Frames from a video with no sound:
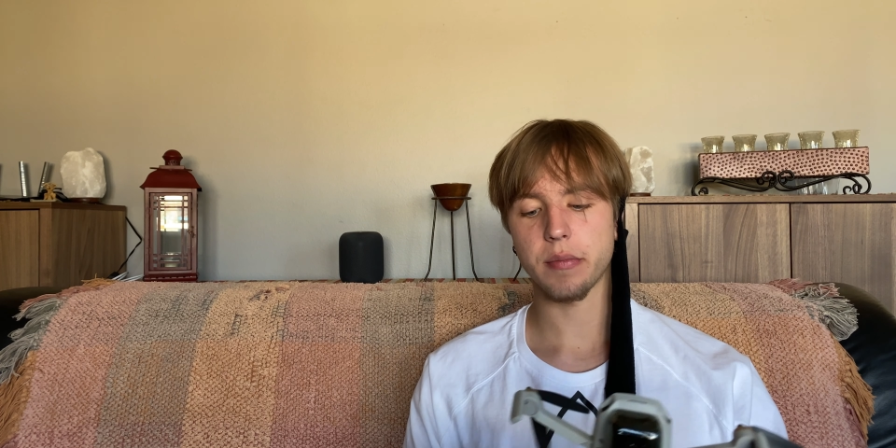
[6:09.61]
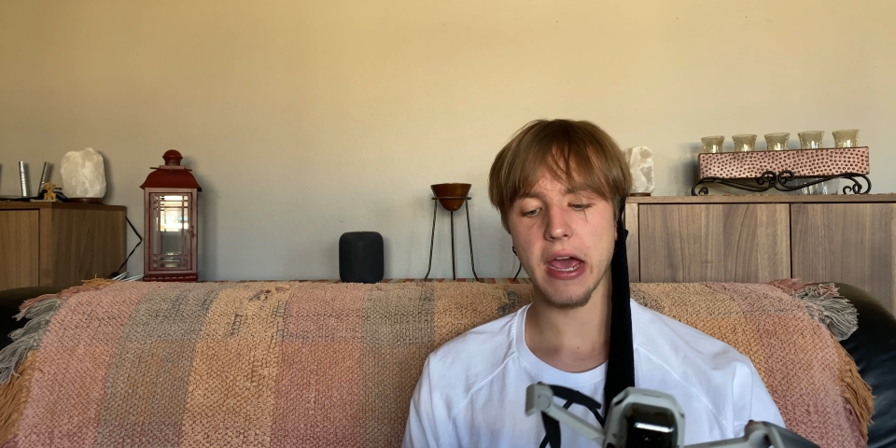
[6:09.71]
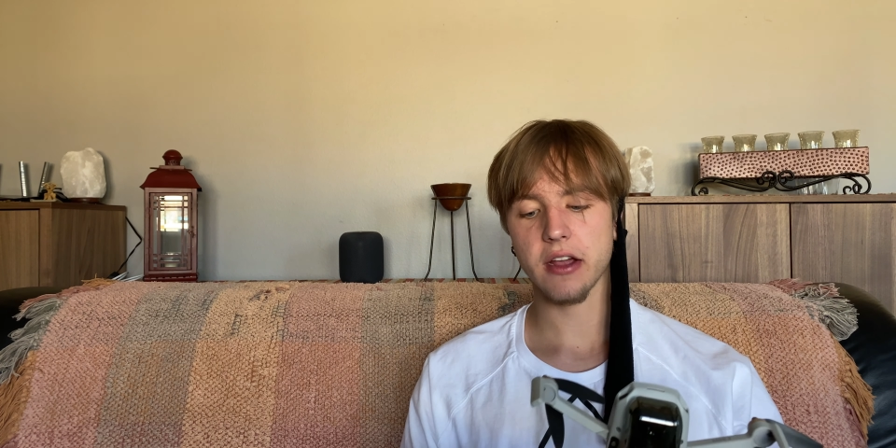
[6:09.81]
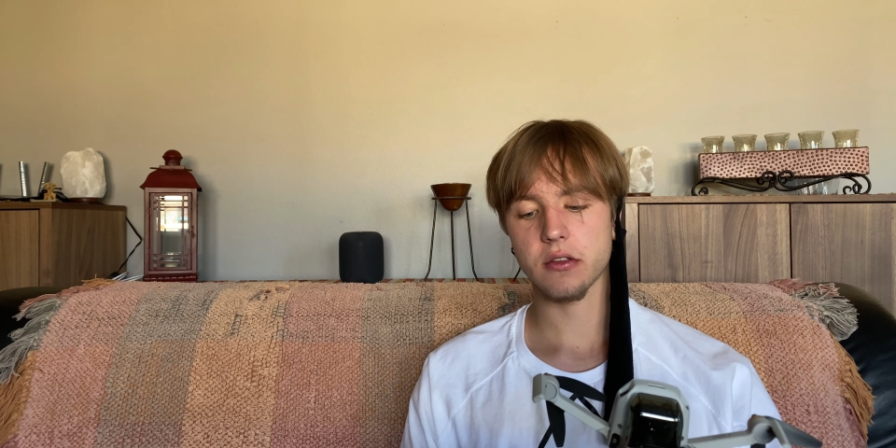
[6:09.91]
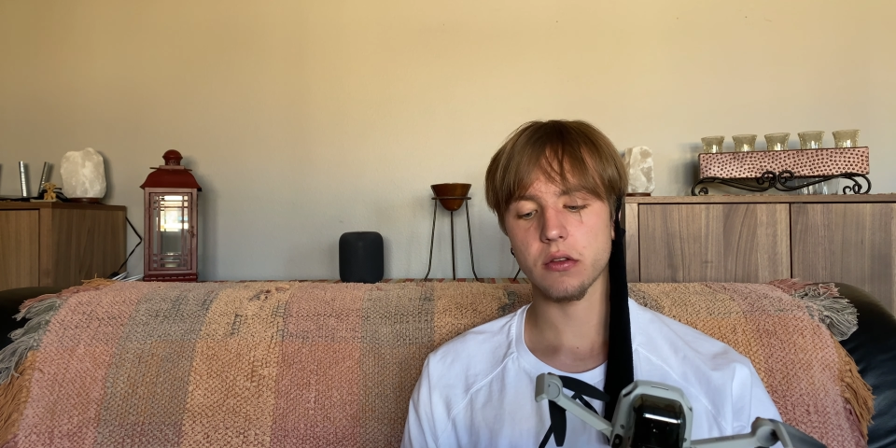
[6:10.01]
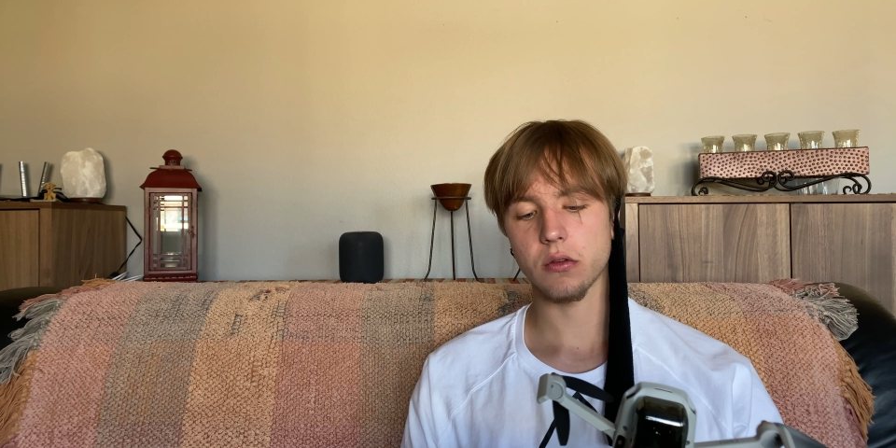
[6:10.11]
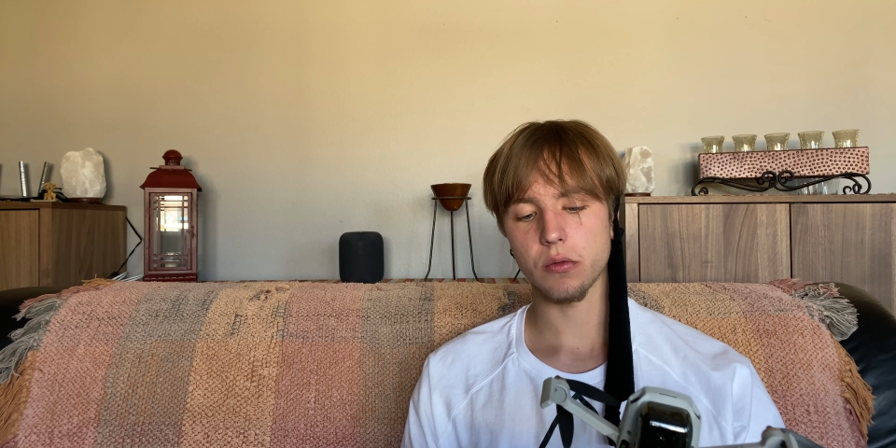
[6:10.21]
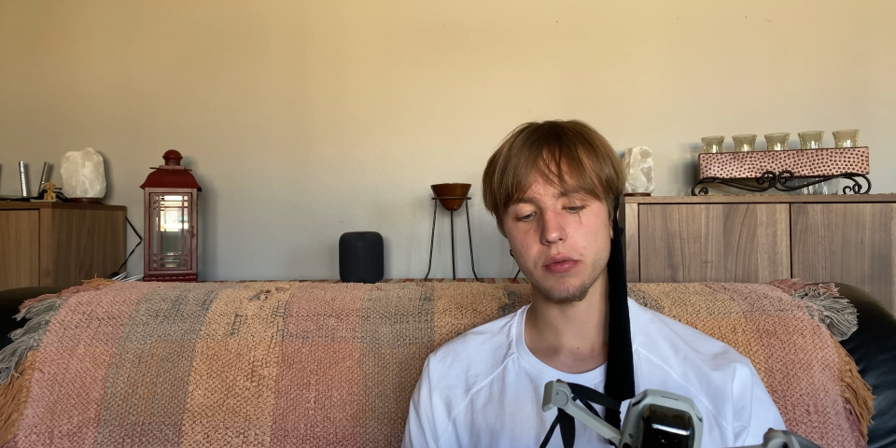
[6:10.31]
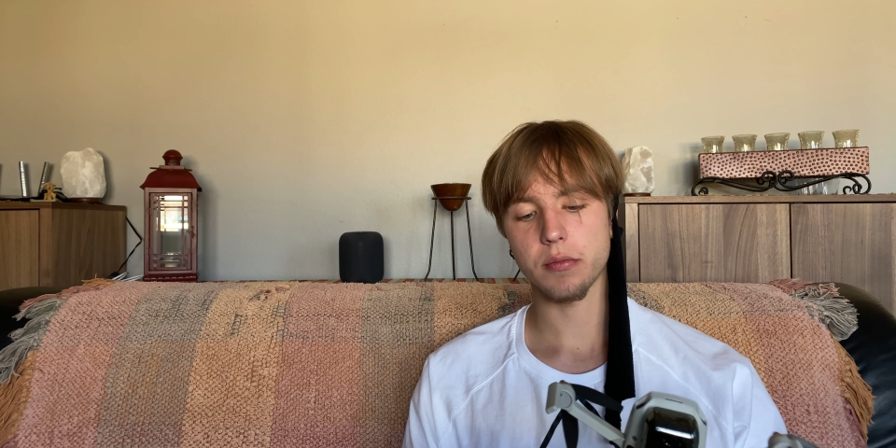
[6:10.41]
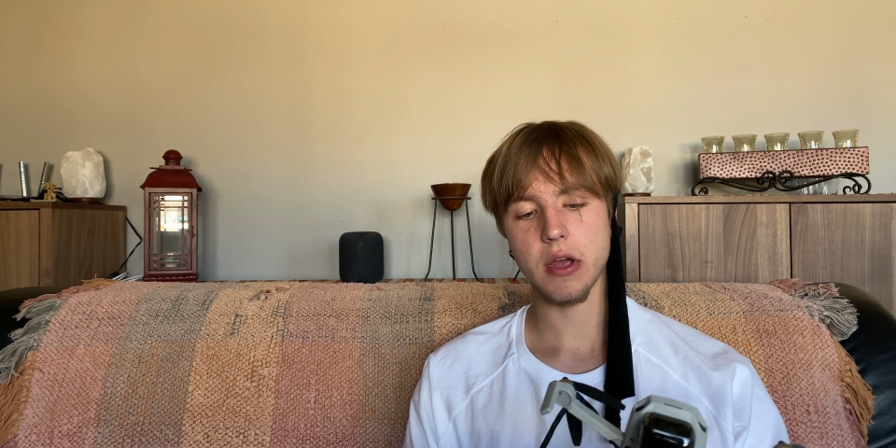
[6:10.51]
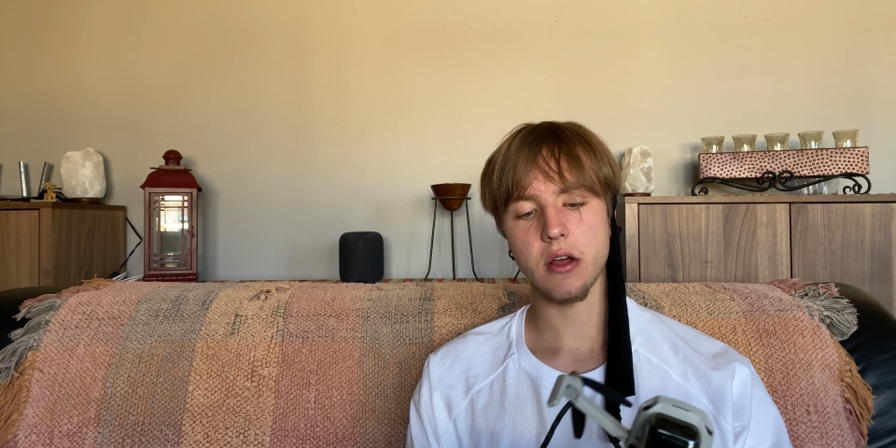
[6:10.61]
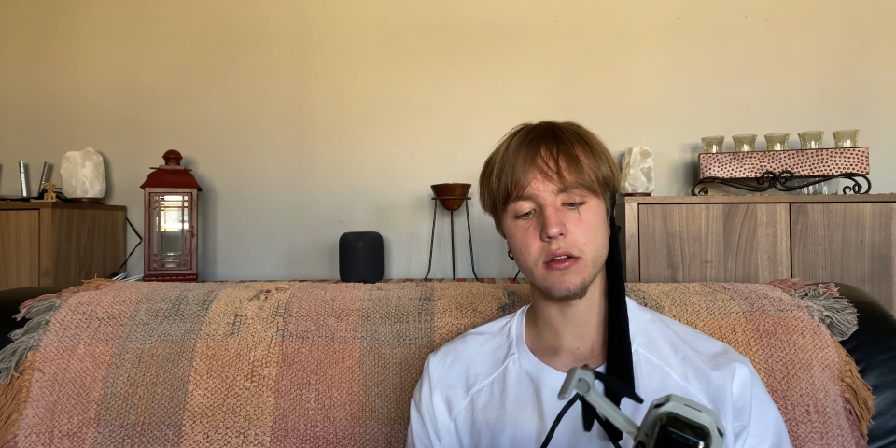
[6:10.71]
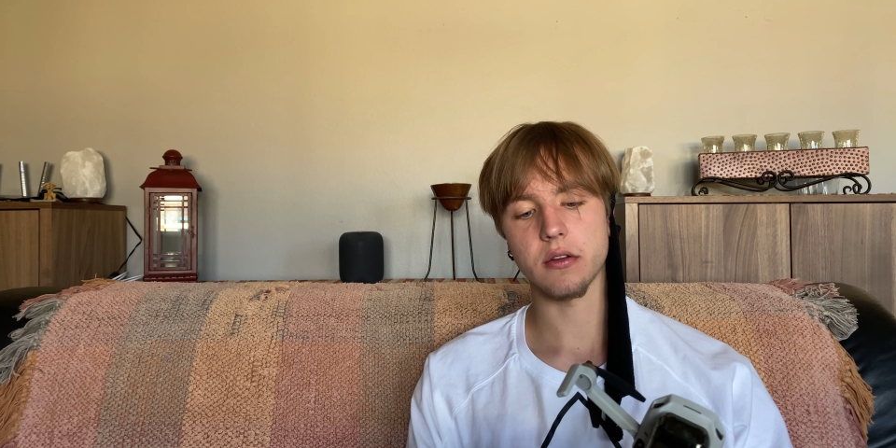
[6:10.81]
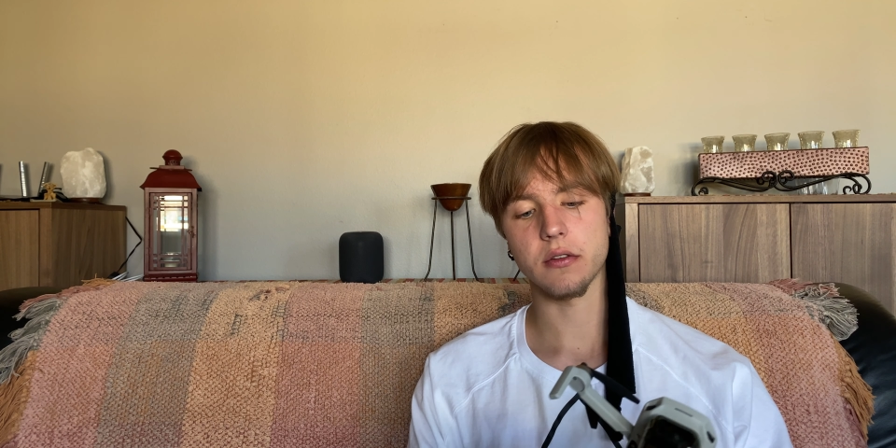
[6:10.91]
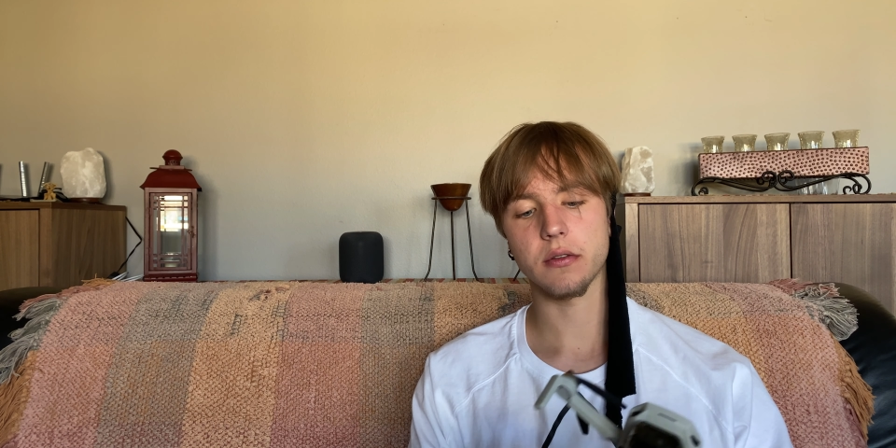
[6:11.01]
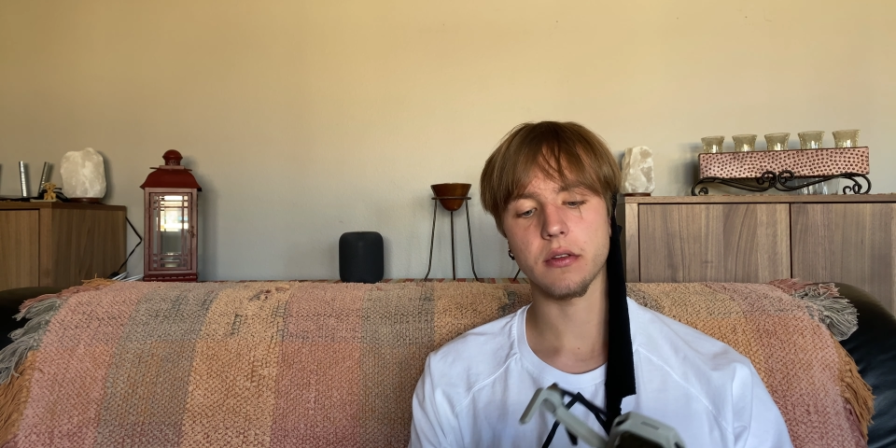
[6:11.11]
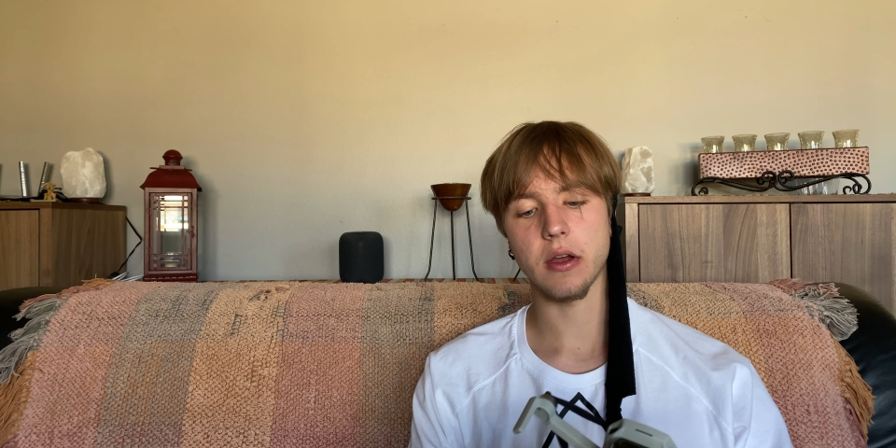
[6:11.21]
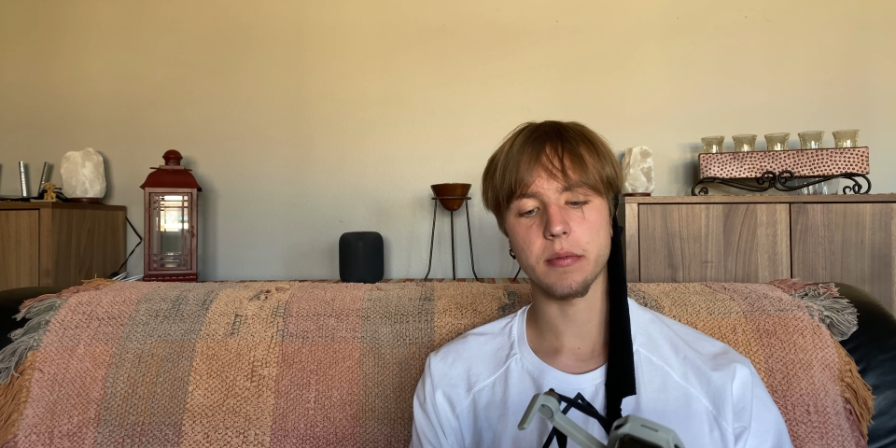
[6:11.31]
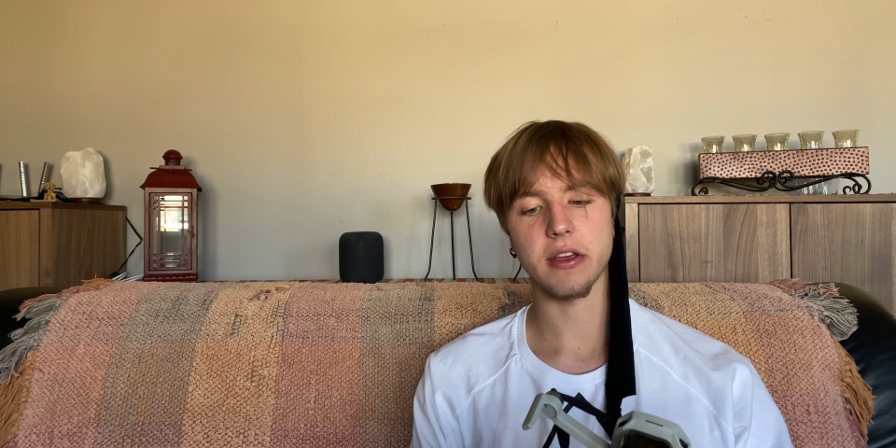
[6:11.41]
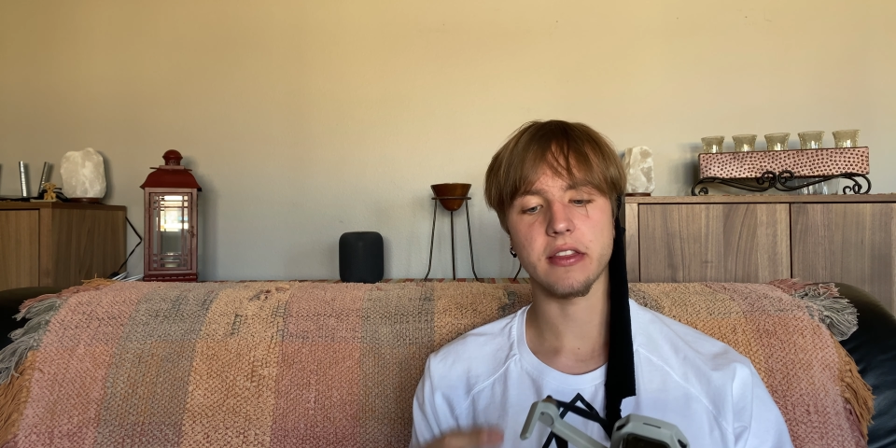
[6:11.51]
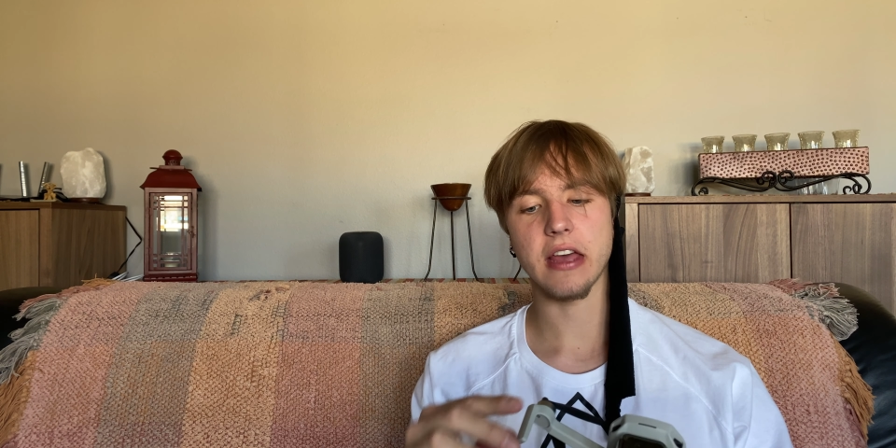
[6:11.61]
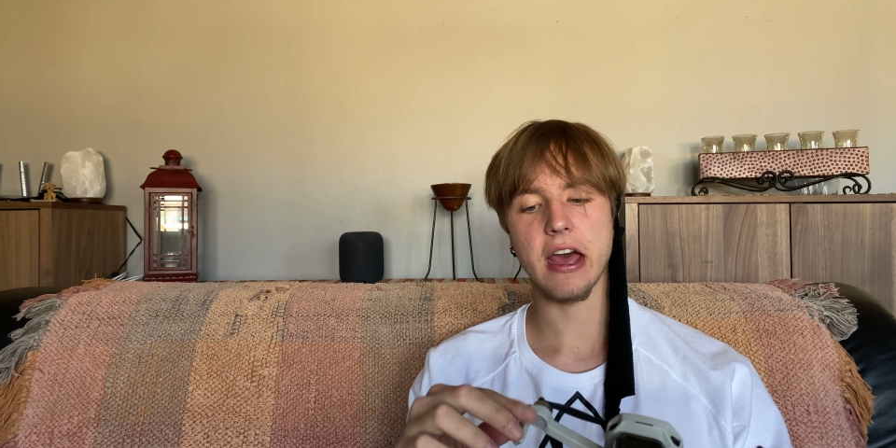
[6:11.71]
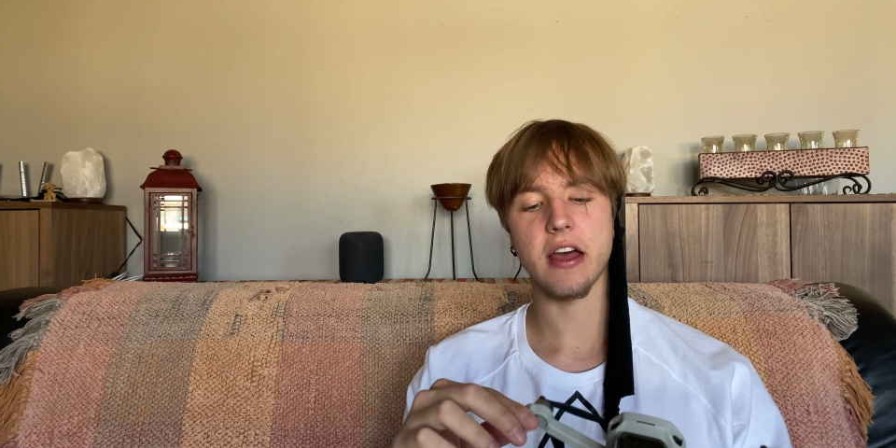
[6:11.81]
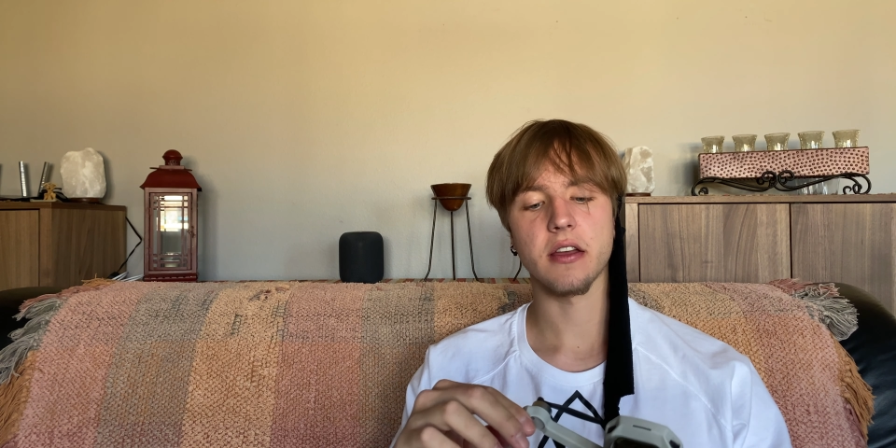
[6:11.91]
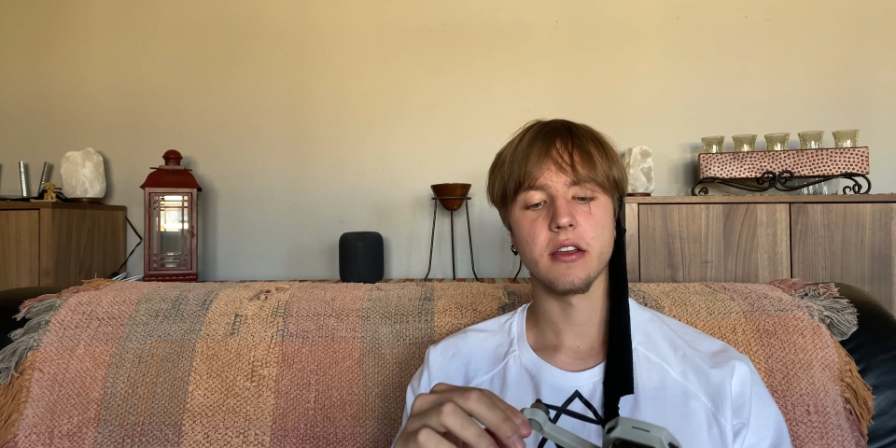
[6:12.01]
back two propellers up like that,